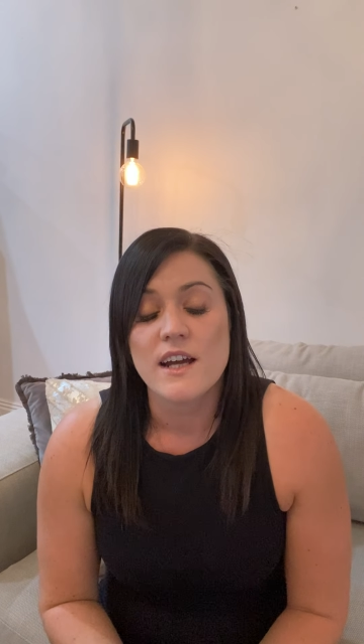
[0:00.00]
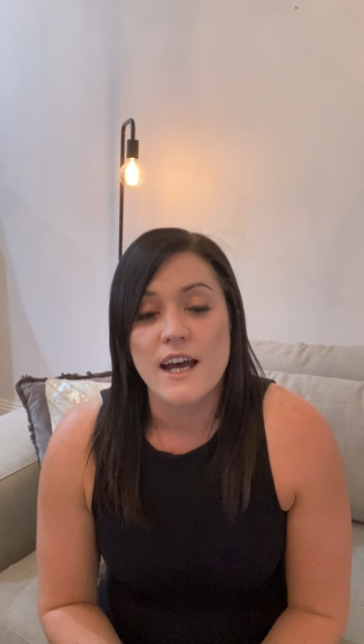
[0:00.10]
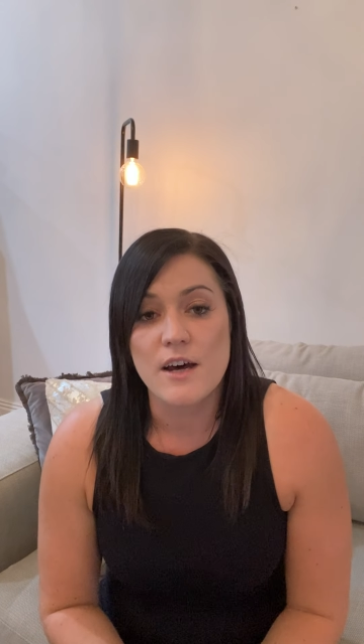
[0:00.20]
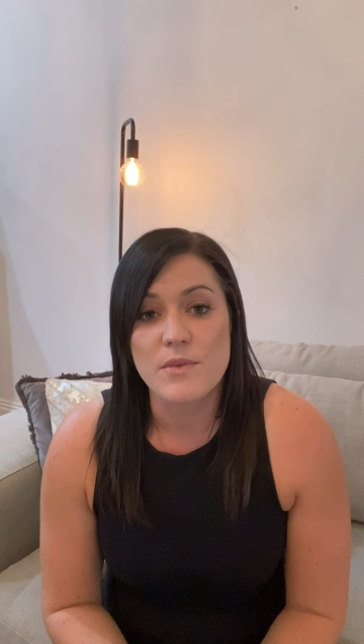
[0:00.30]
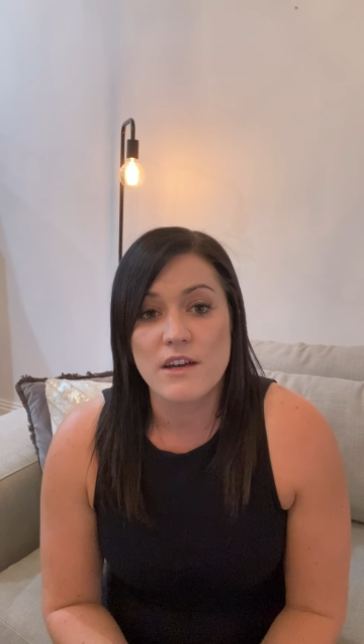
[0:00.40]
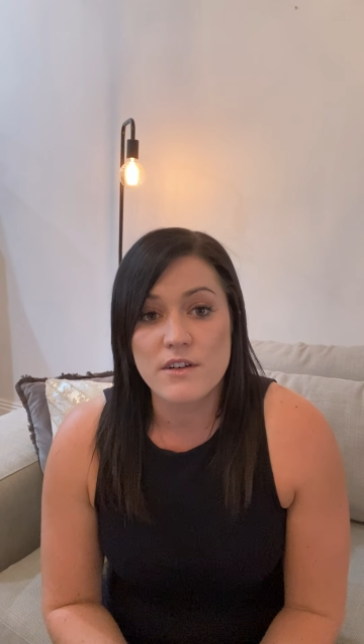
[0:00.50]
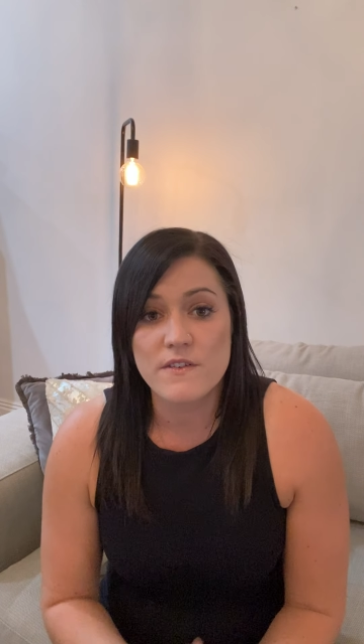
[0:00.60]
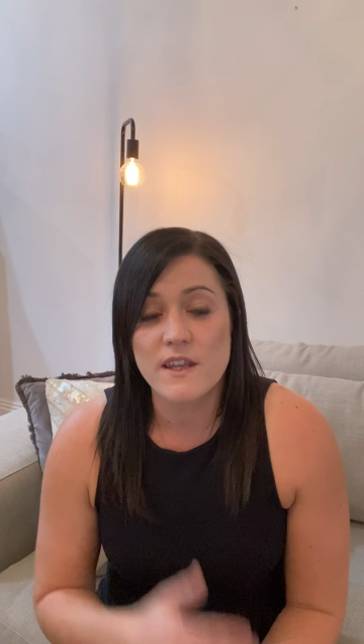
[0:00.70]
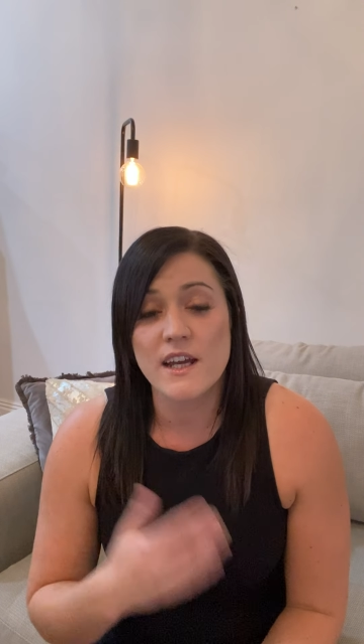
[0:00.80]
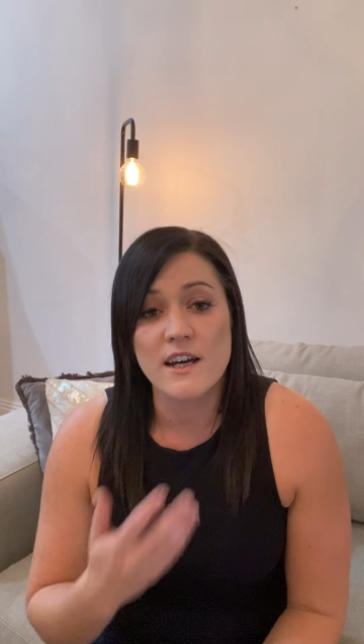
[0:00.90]

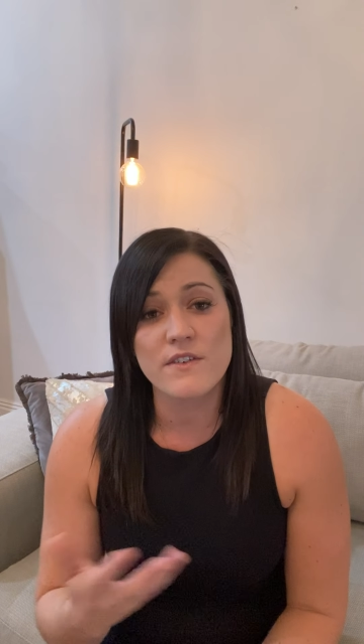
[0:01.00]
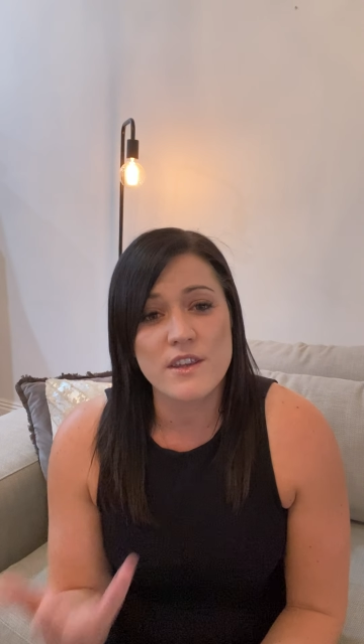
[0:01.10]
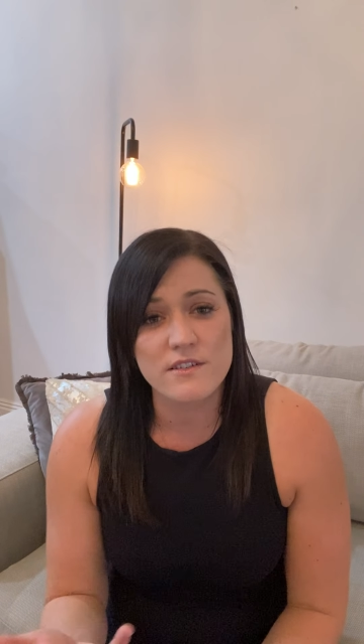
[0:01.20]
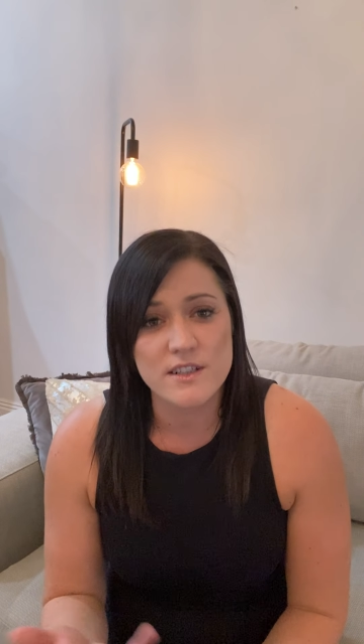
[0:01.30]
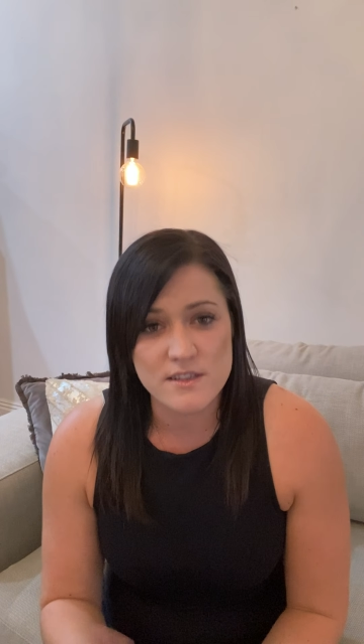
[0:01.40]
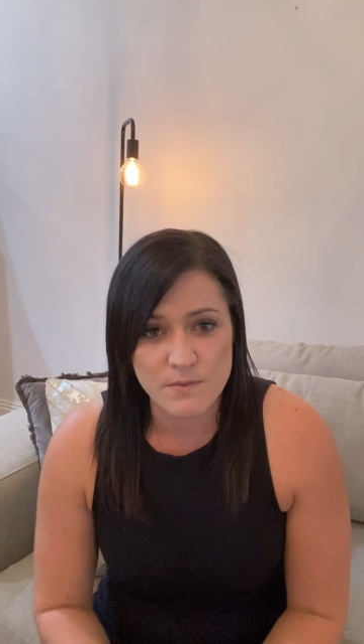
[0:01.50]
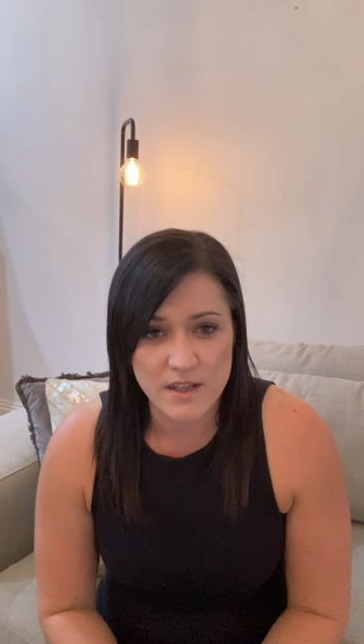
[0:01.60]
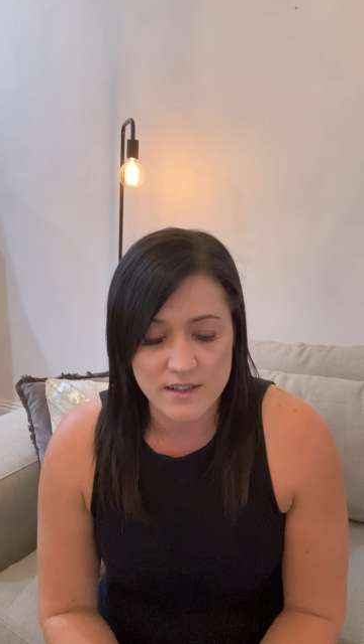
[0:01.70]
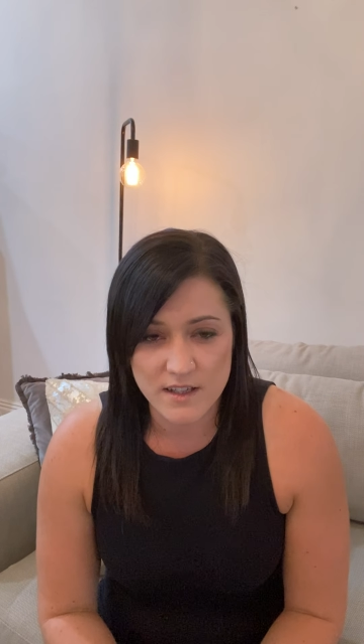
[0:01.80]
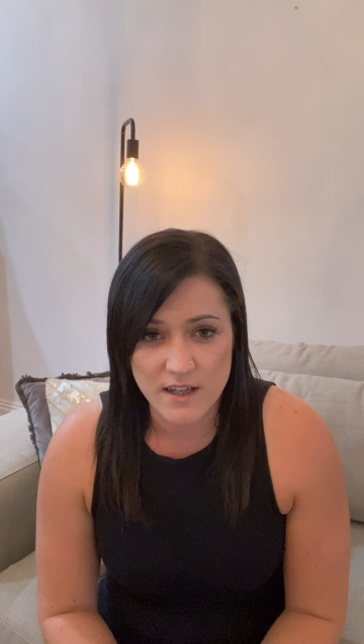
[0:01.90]
However, they have other
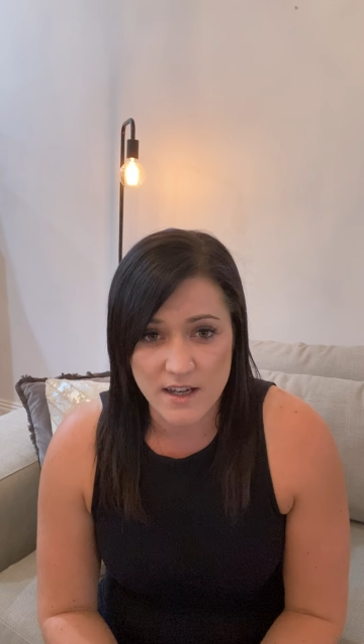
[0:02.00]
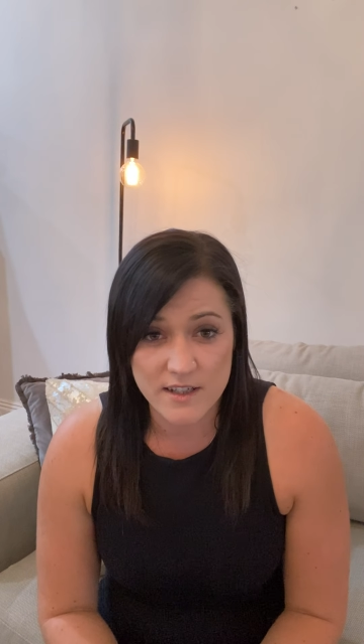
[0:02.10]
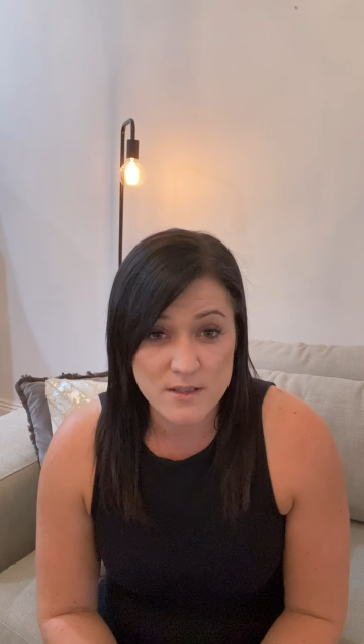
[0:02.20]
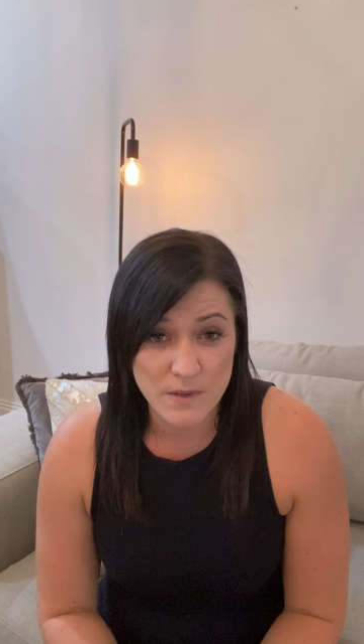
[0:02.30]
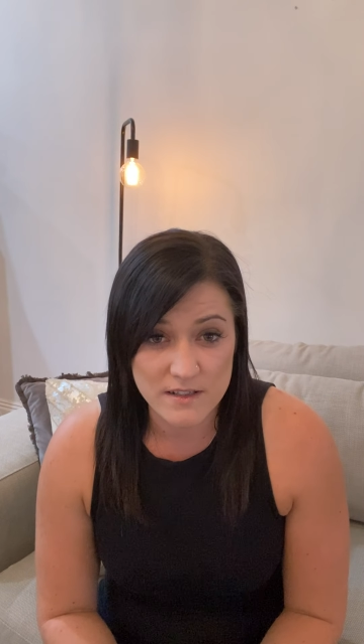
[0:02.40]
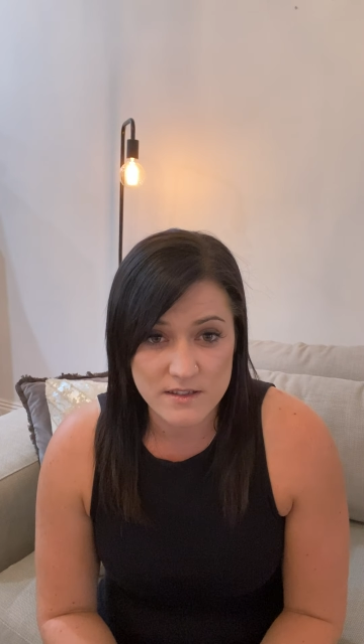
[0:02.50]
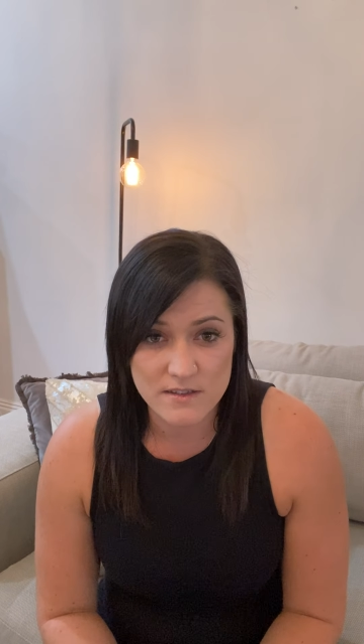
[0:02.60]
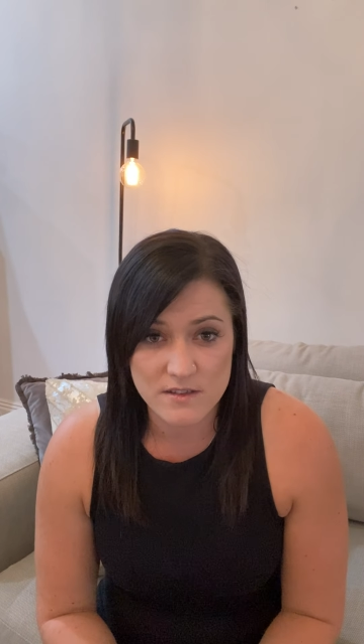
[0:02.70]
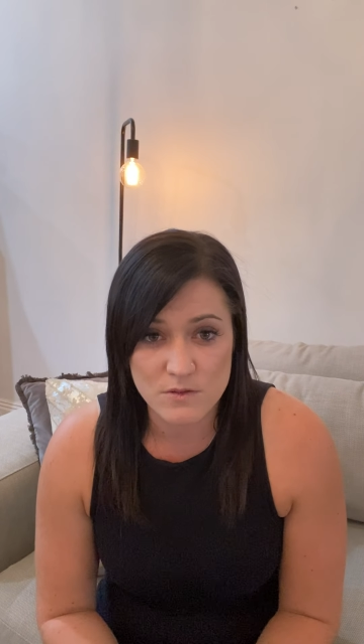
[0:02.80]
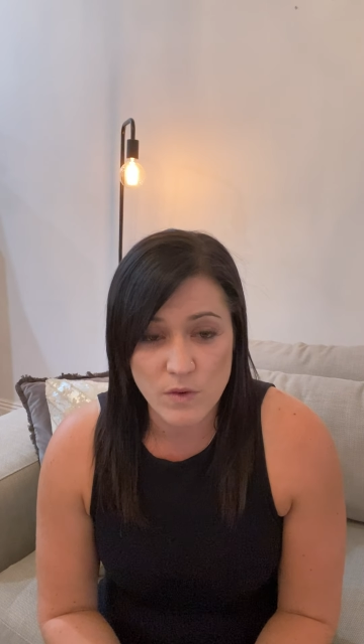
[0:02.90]

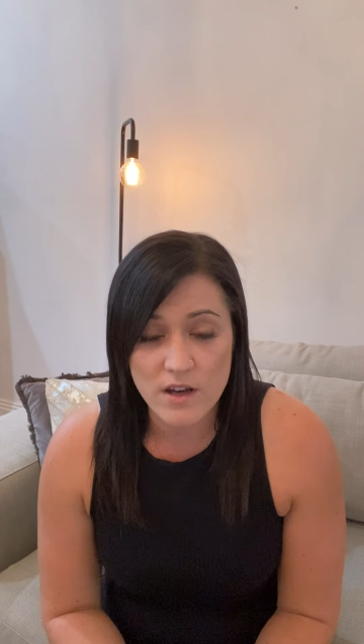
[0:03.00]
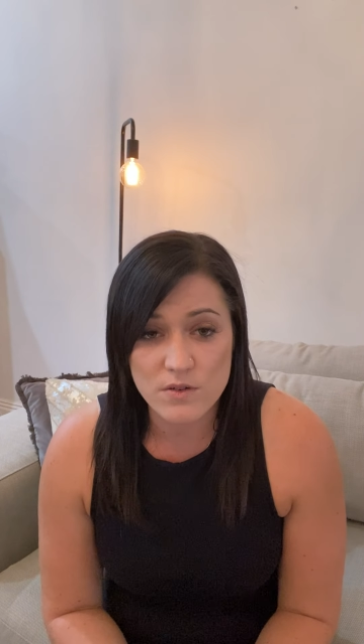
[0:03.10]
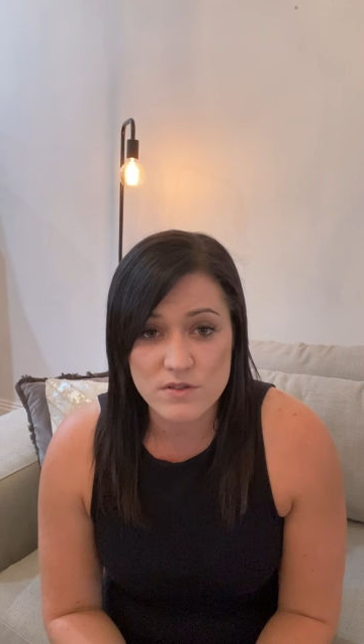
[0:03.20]
expenses as well,